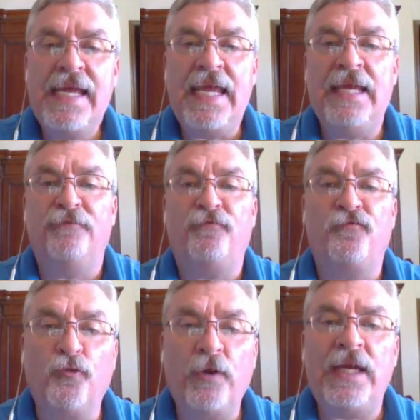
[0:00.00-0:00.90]
It
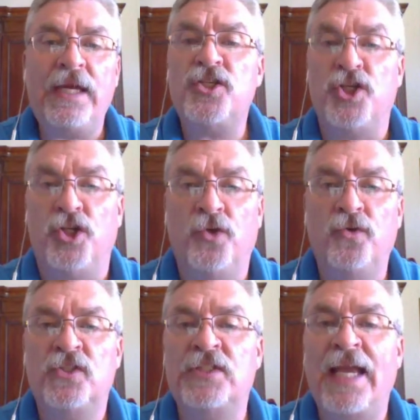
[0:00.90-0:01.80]
frees
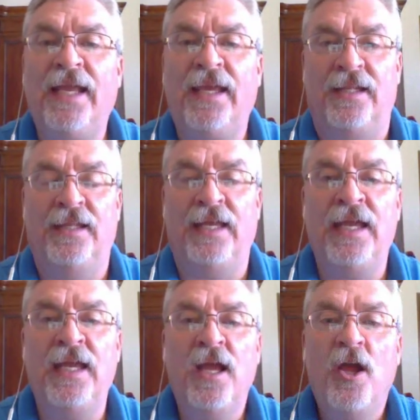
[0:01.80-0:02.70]
you,
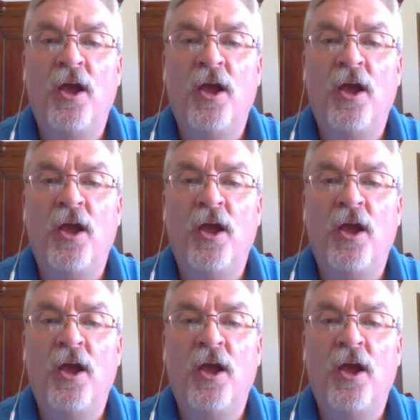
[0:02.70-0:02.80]
secondly,